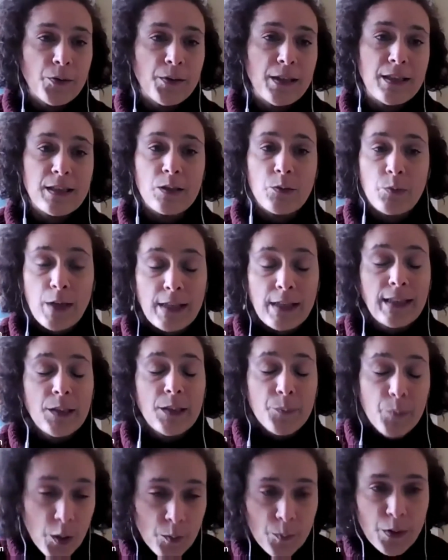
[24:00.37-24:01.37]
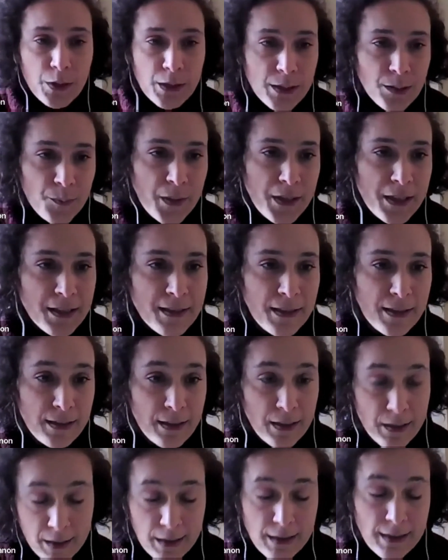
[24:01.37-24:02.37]
It's creating permanent peace,
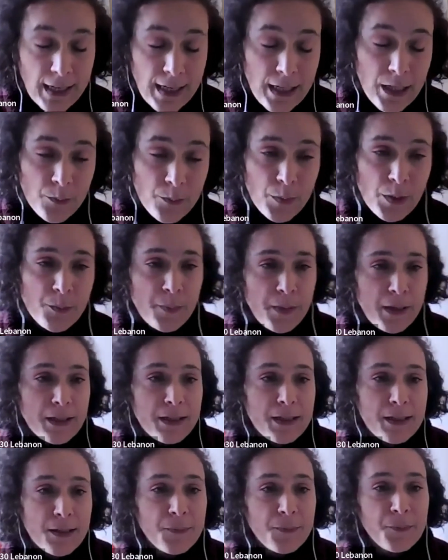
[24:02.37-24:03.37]
the sustainable peace.